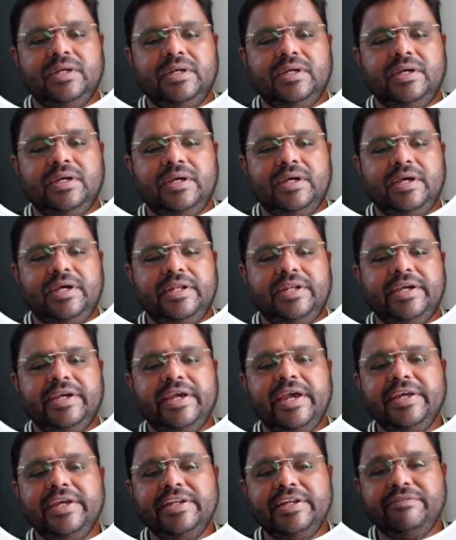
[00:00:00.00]
And
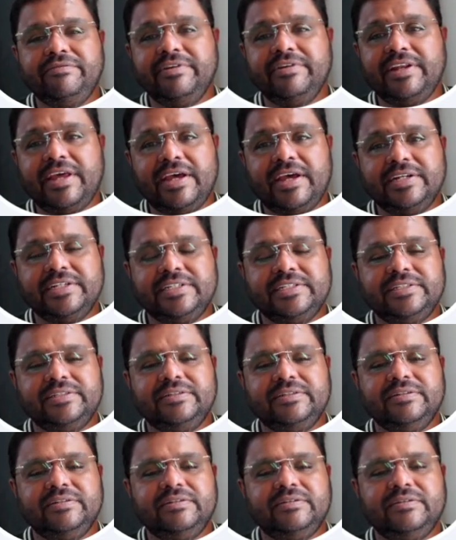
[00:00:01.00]
again in finance,
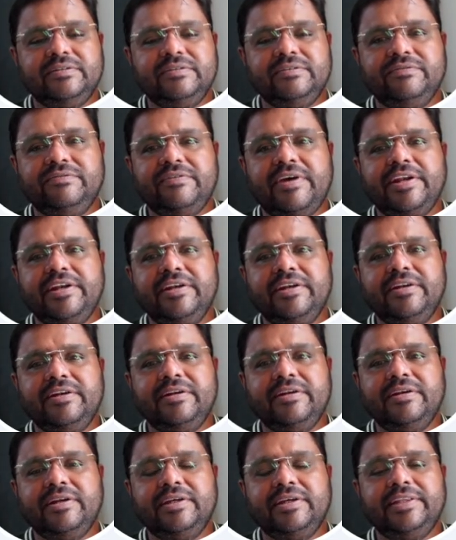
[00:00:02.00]

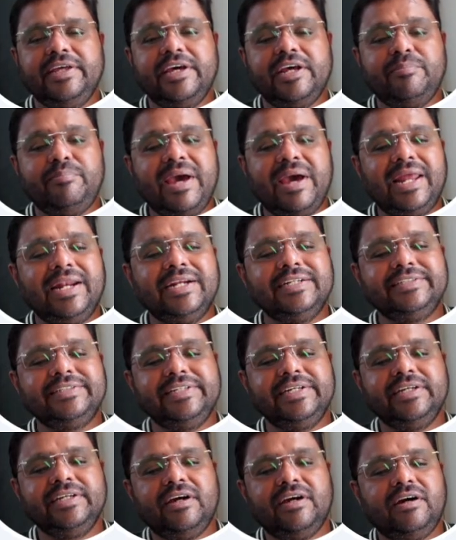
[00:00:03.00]
when they are
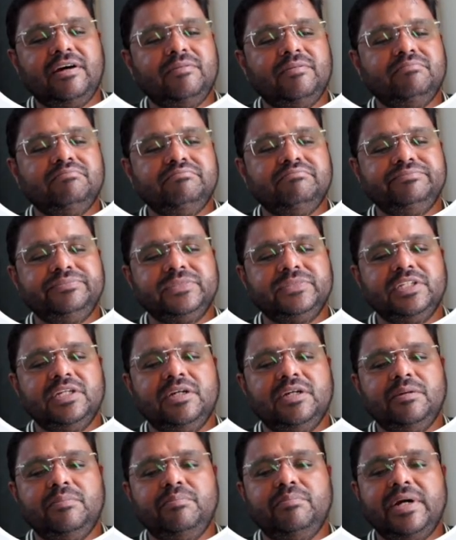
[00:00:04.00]
balancing
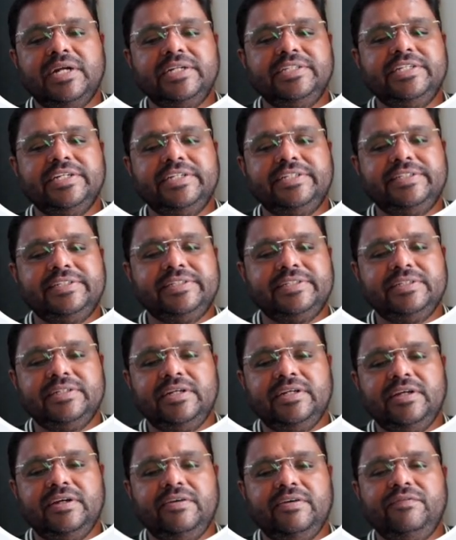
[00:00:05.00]
budgets
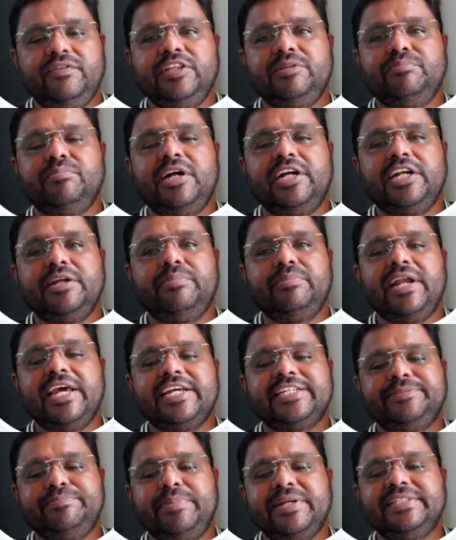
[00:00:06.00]
with multiple
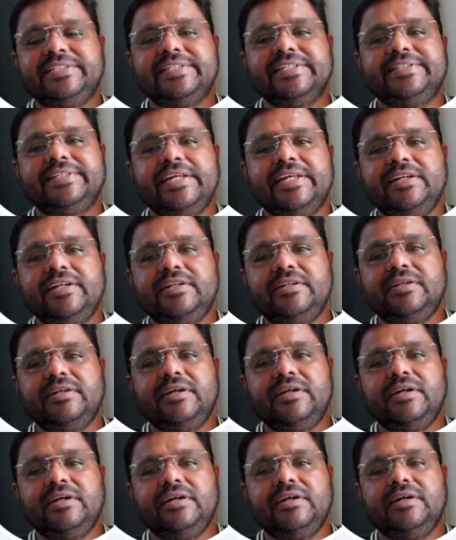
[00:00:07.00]
expenses and
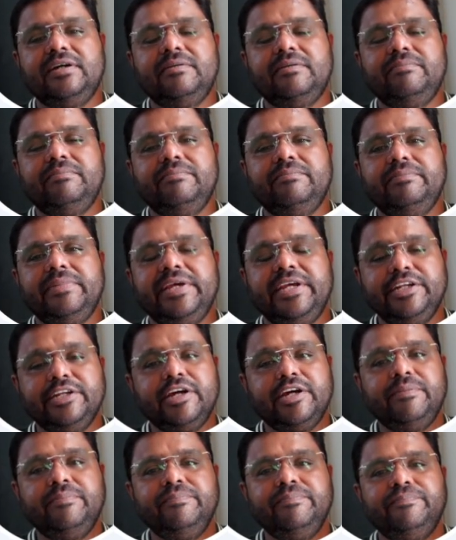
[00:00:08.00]

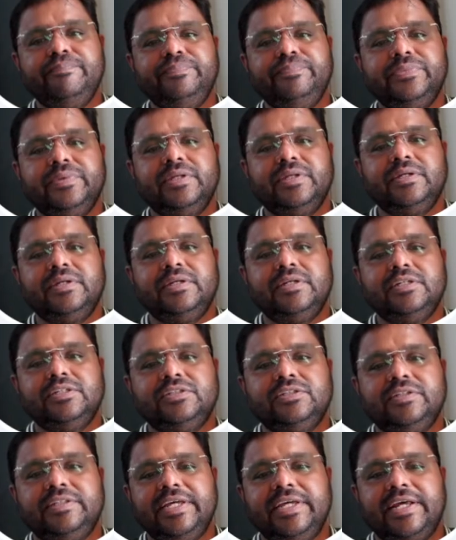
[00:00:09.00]
income,
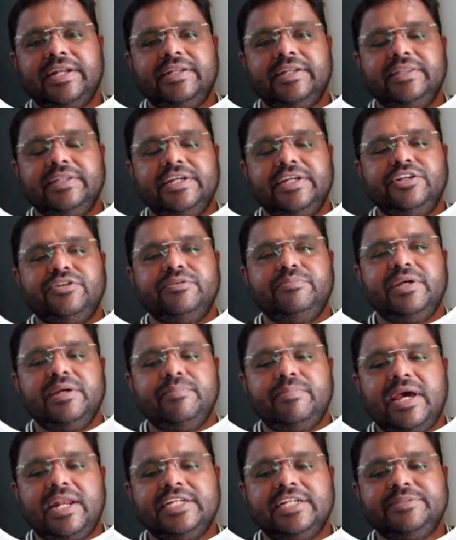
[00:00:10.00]
so there need to be a
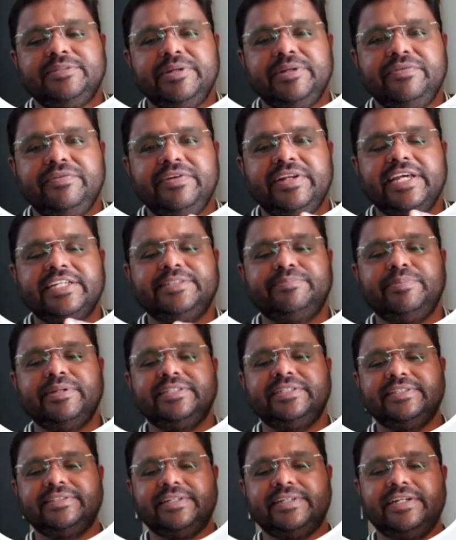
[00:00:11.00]
balance between
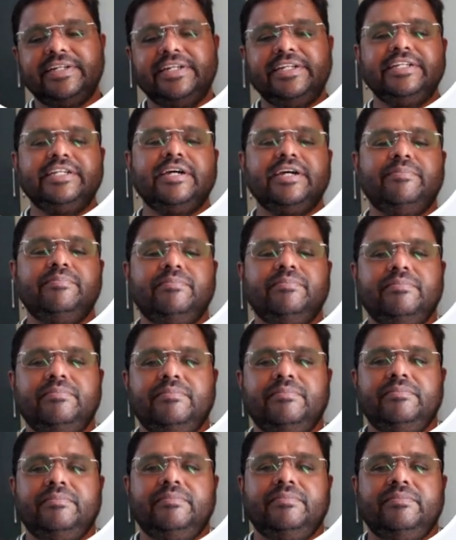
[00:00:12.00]
expenses and income,
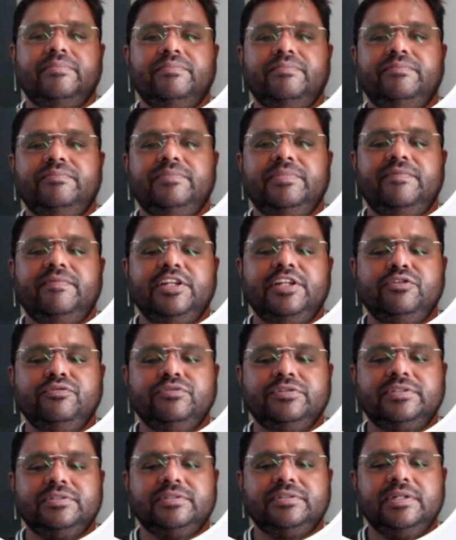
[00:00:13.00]
we will
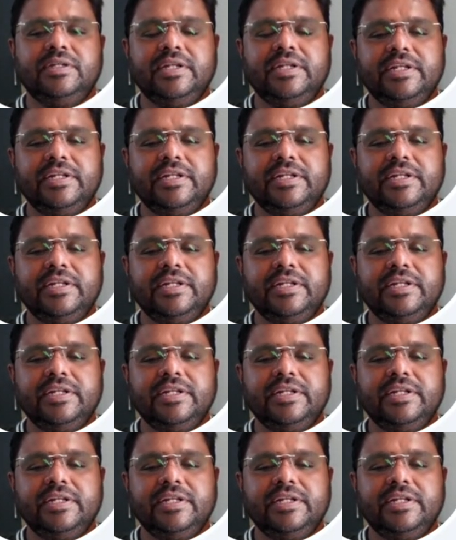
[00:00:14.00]
use linear